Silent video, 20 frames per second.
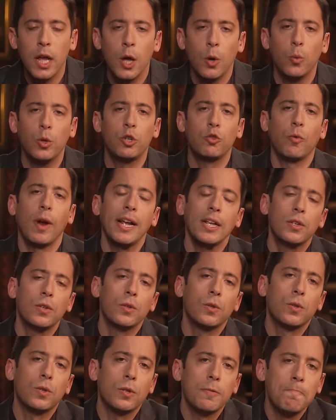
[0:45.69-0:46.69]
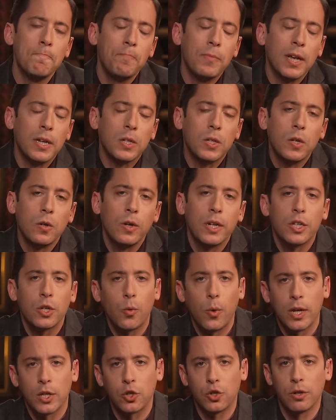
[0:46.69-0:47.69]
which raises a serious
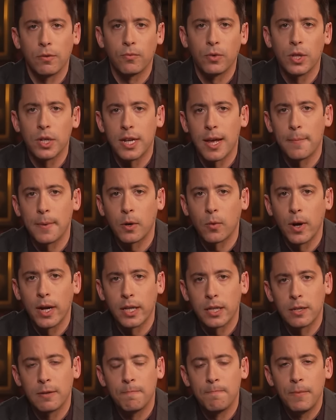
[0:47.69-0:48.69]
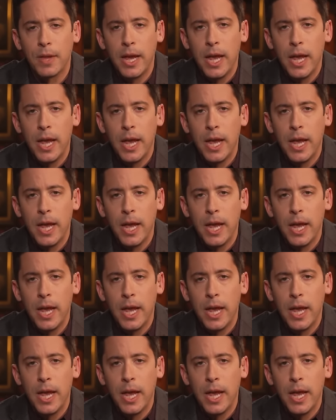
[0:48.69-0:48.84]
question for the Democrats.